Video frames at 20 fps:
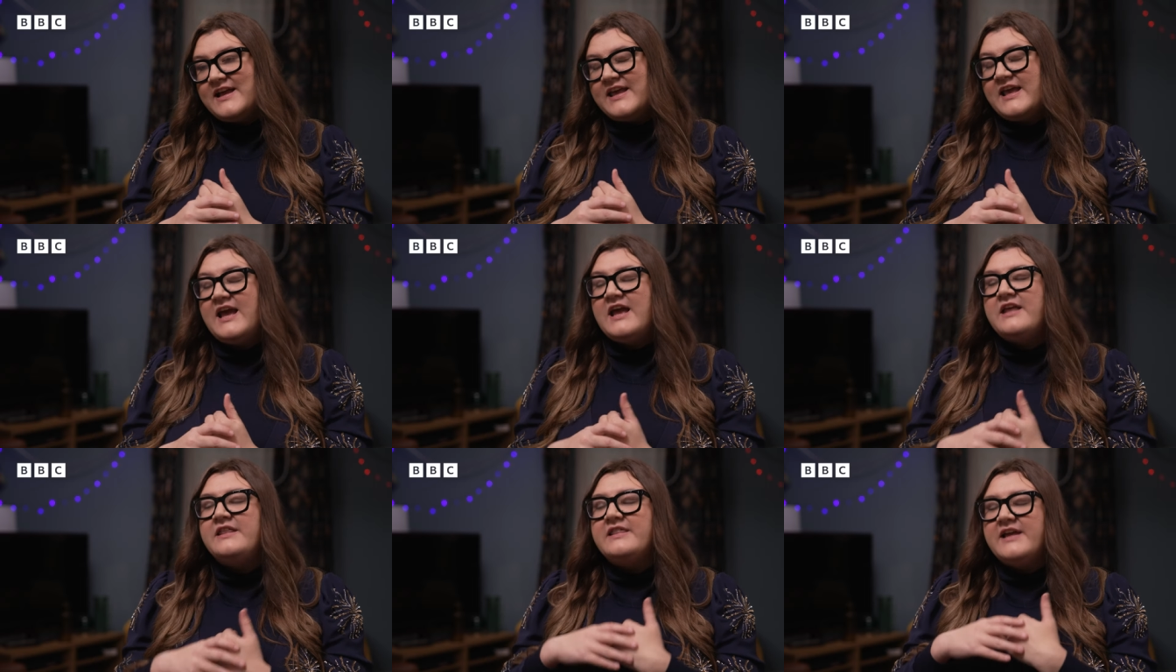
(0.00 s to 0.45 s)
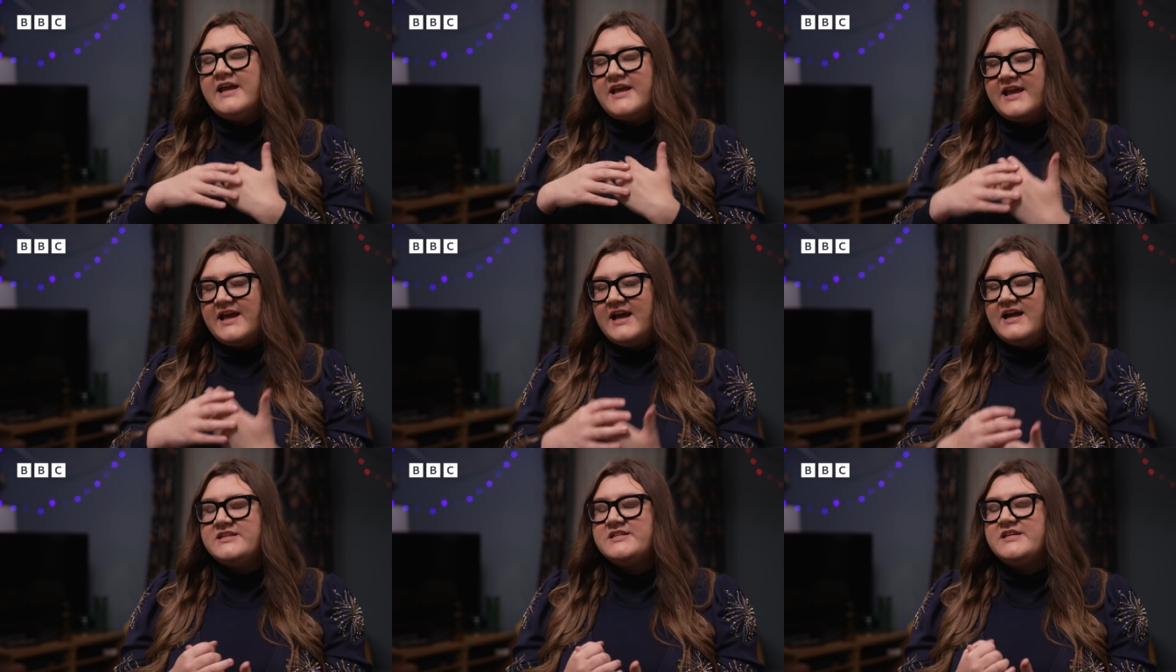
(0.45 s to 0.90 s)
Again,
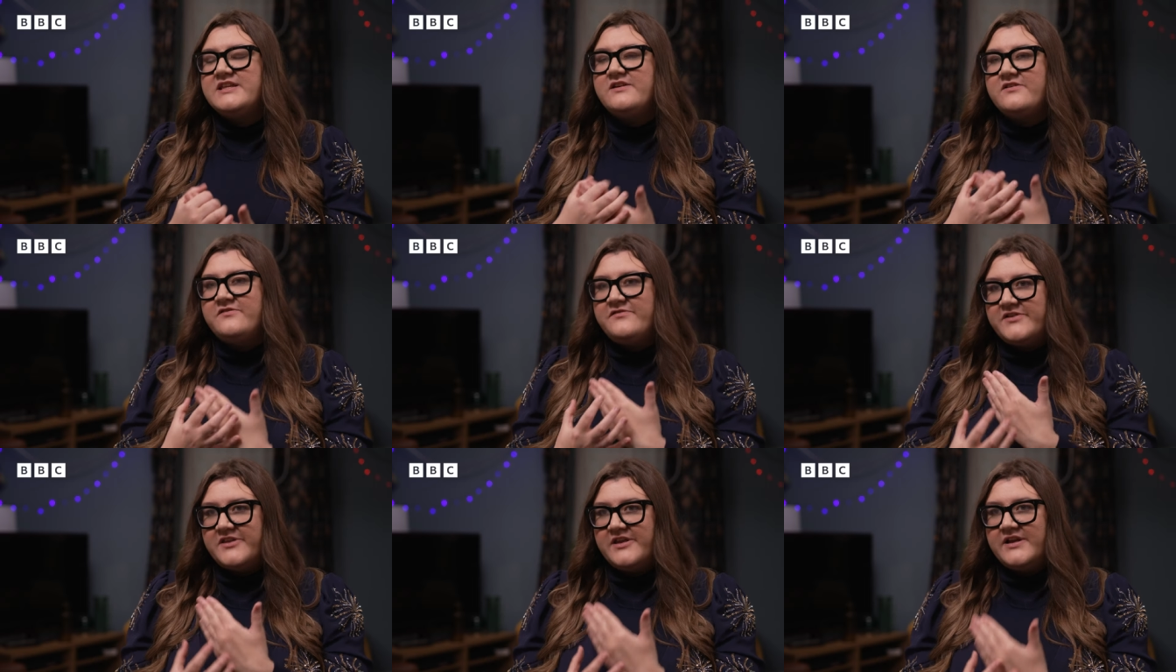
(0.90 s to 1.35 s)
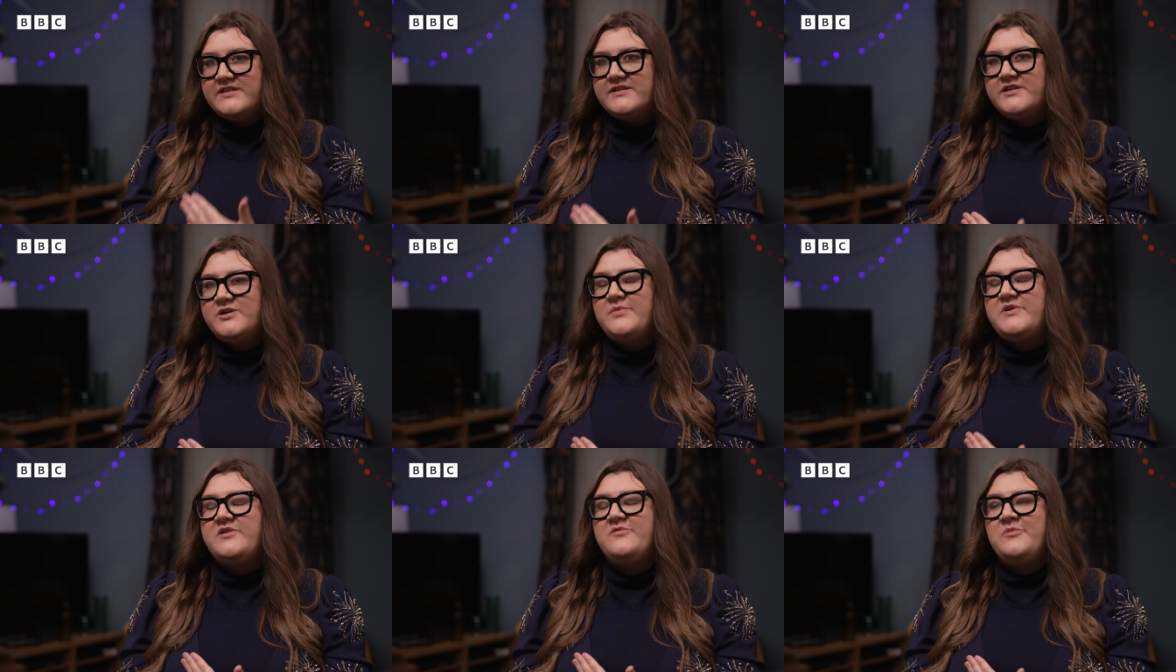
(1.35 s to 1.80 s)
like Addie, they're feeling a
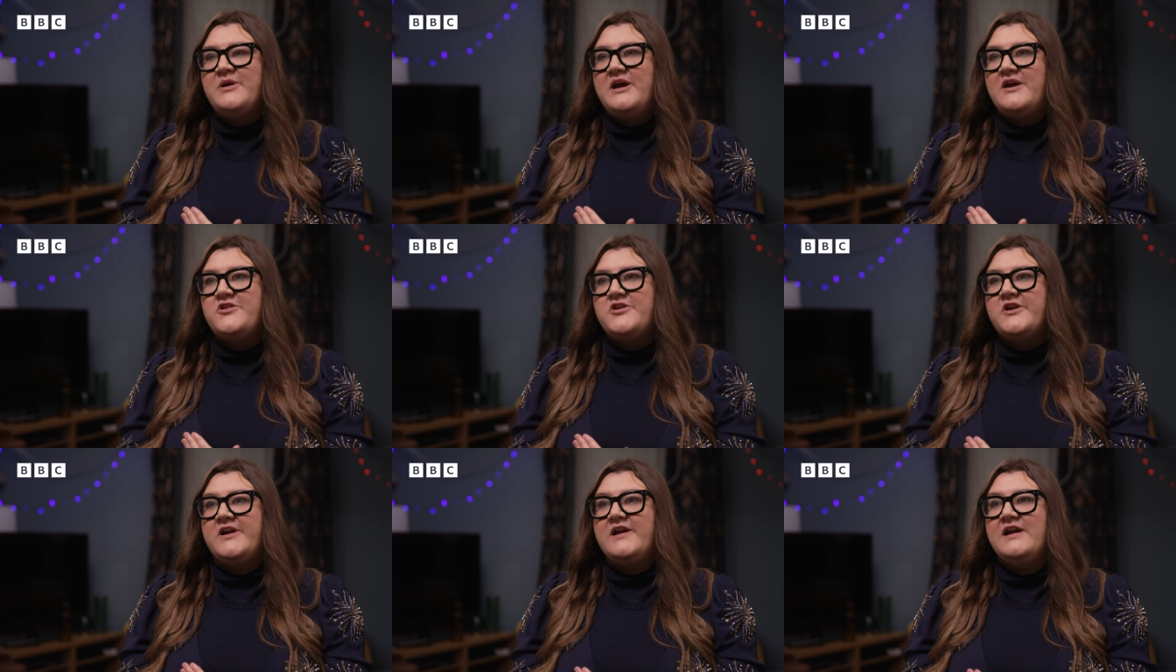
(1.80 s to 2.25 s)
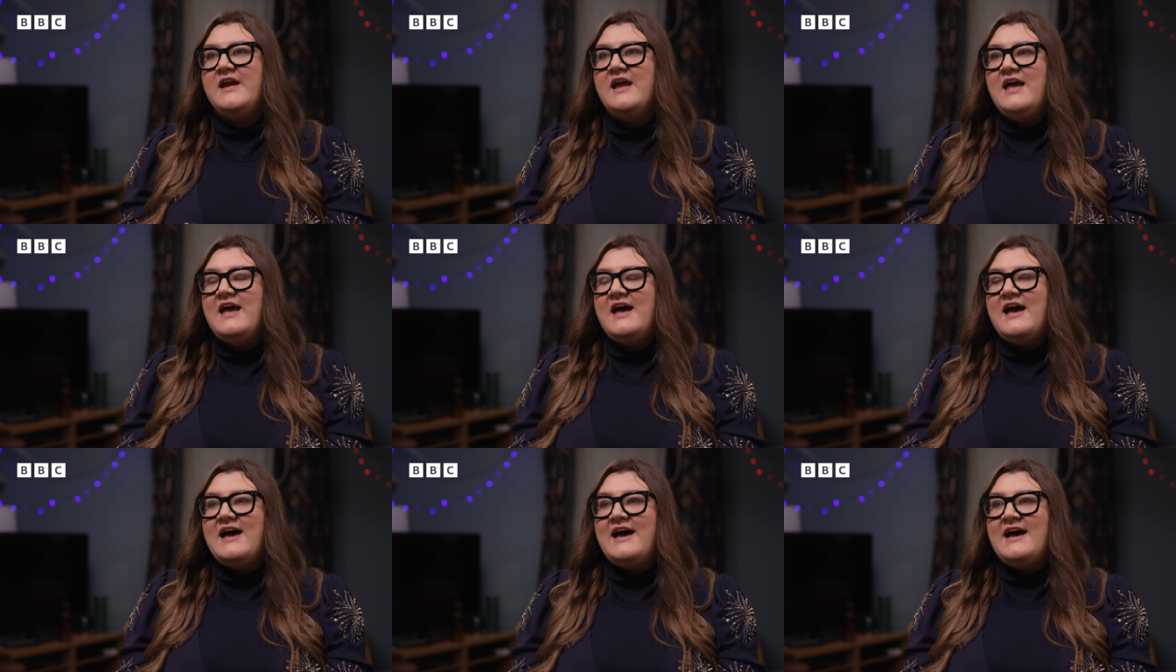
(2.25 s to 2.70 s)
little bit of pressure,
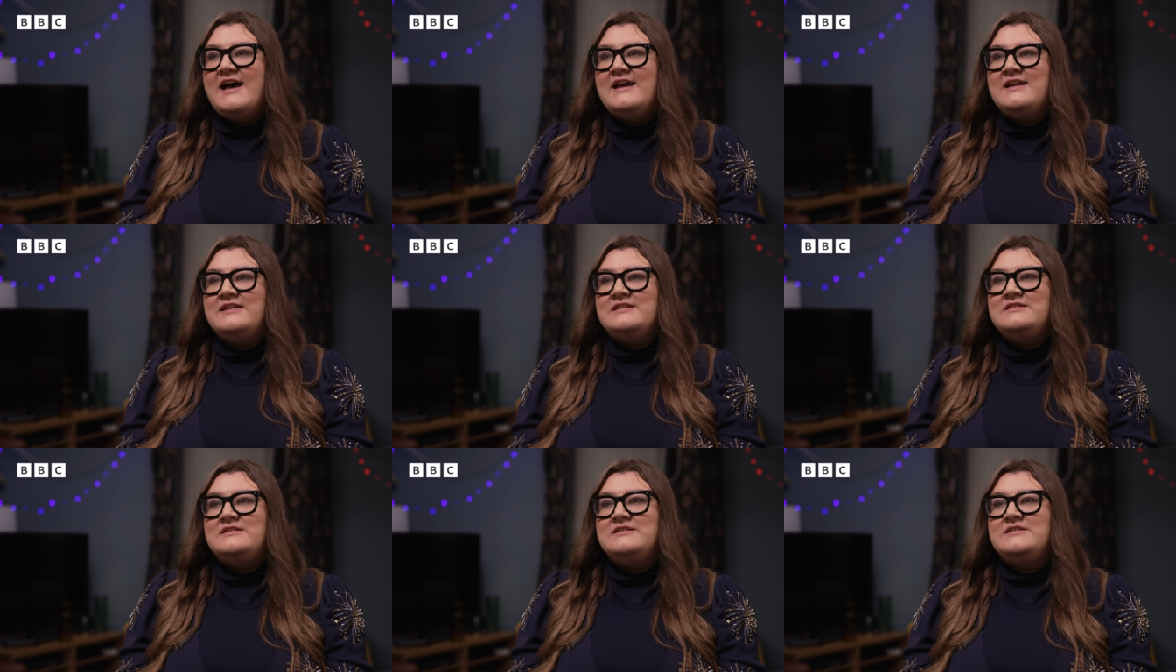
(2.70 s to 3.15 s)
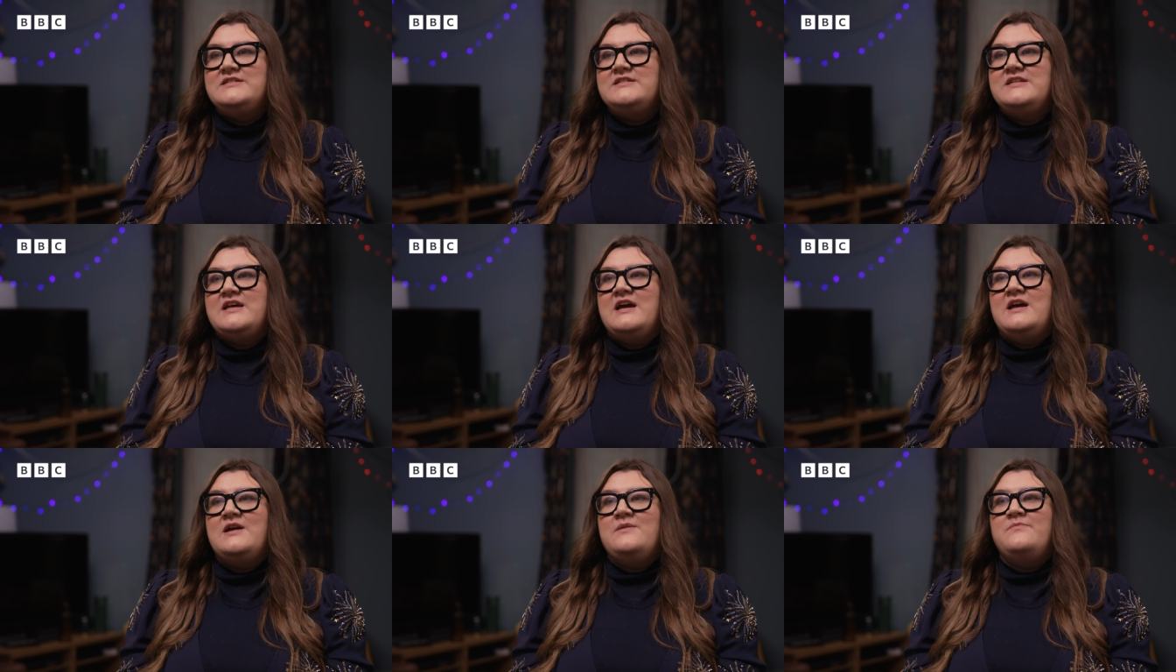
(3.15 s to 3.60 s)
and
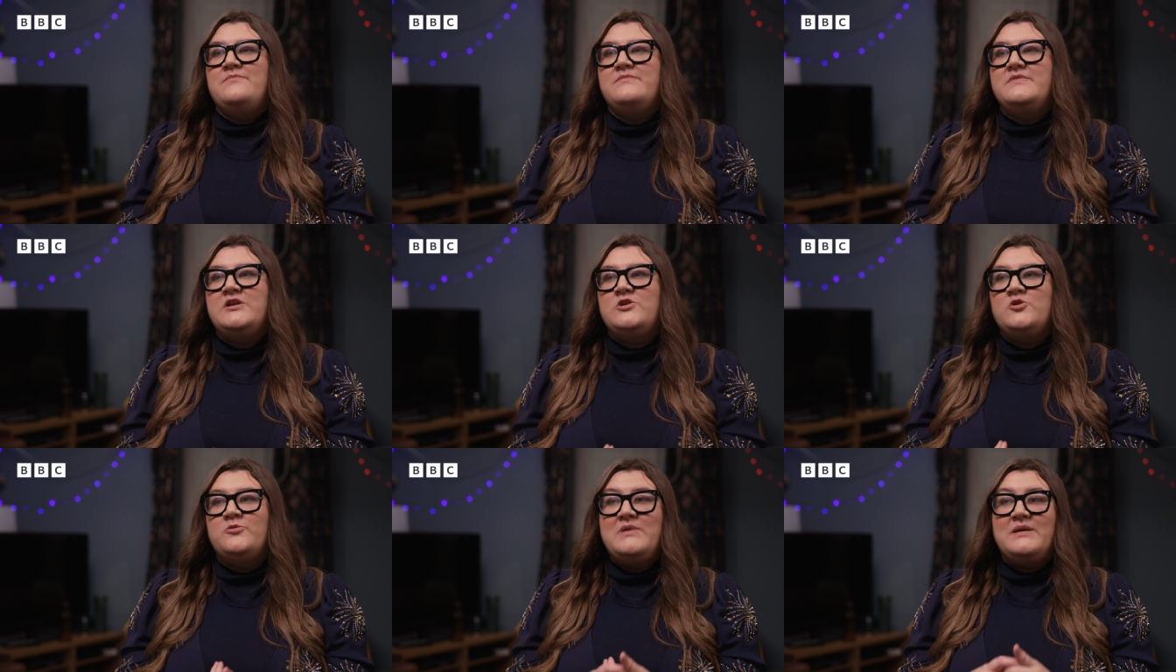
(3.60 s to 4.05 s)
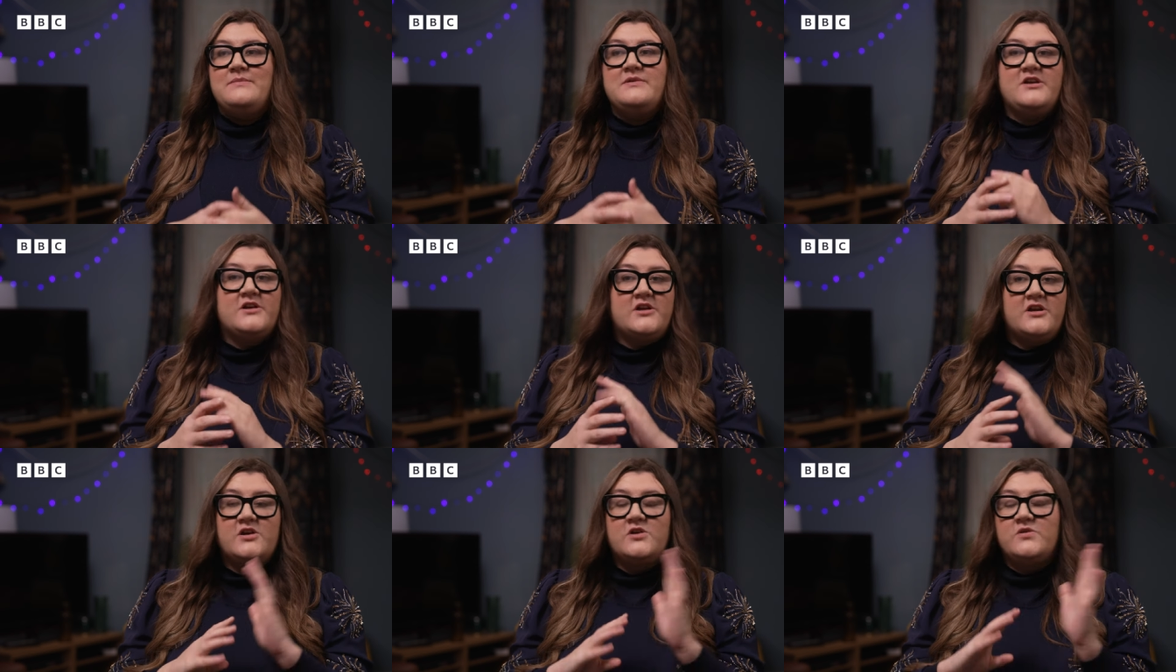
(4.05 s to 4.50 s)
um, you know maybe
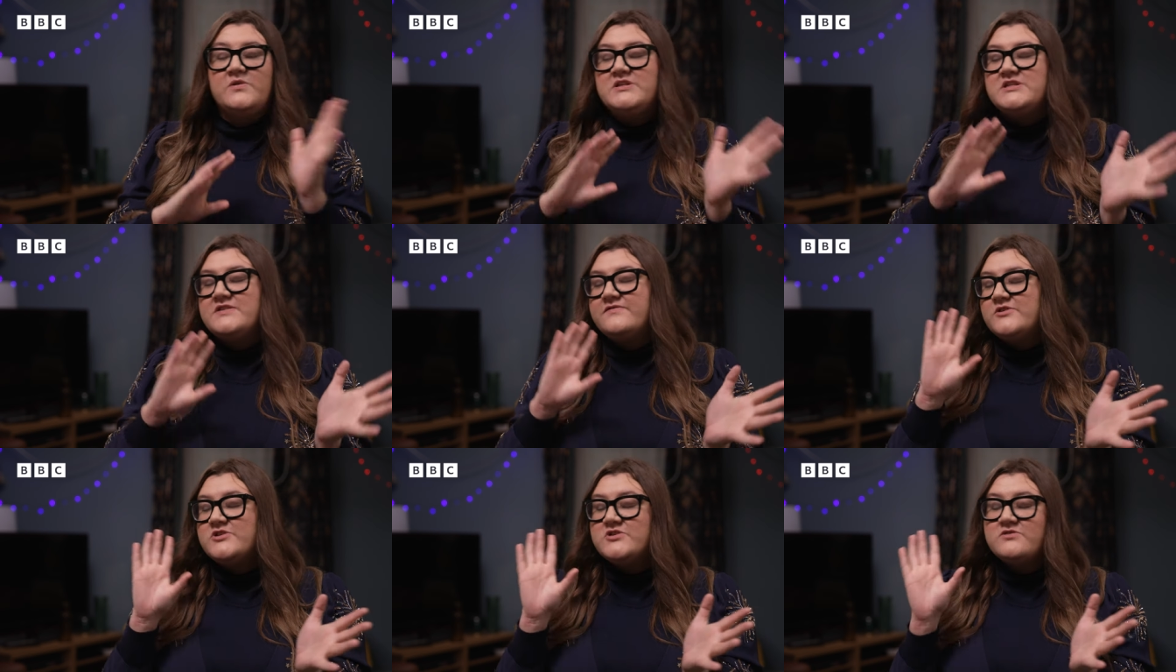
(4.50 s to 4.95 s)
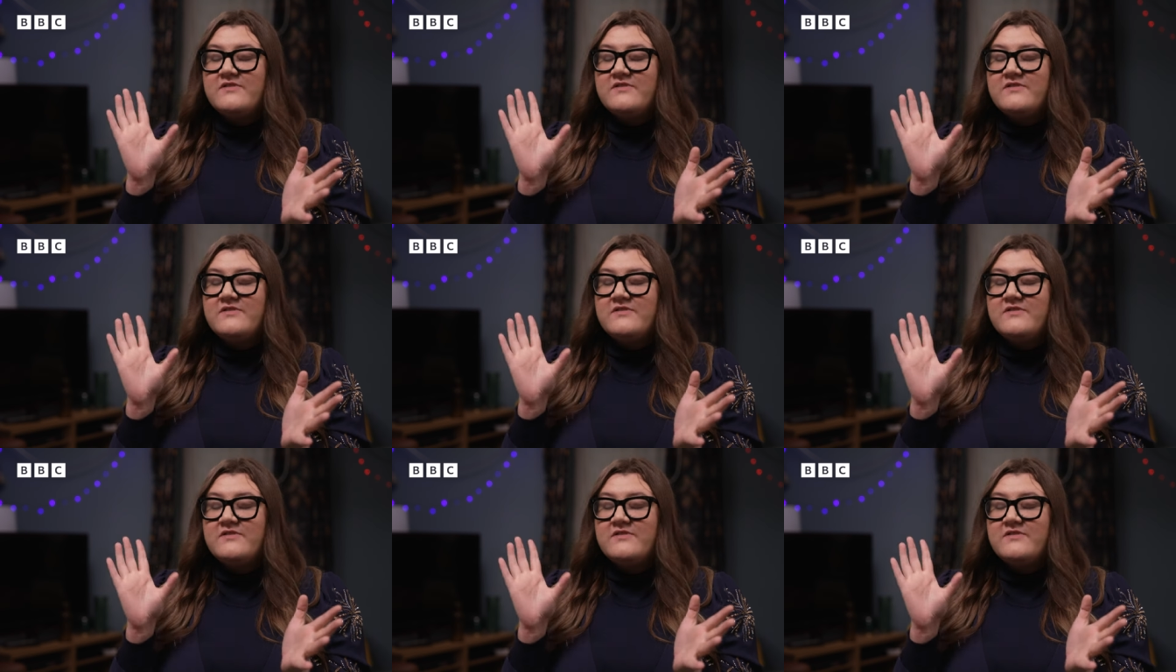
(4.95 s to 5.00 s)
they're gonna go in different